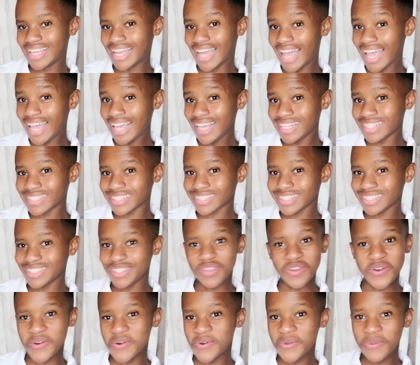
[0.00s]
Guys,
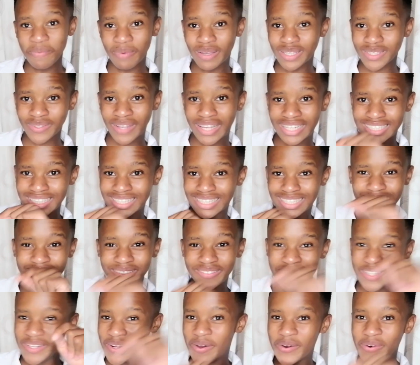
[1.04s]
yo, you must watch this
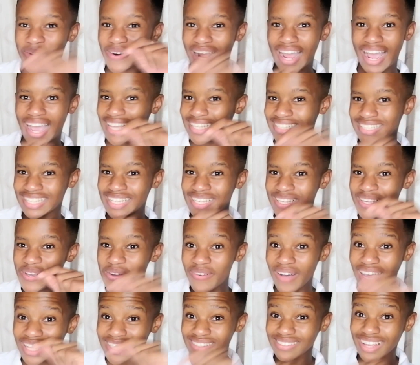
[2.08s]
video, guys.
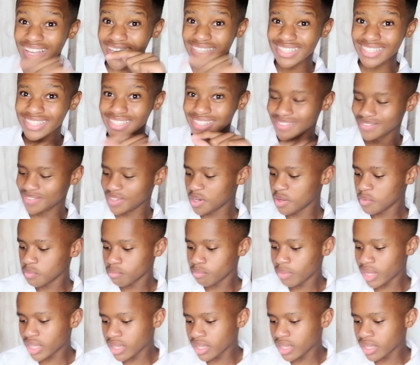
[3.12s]
You must watch this video.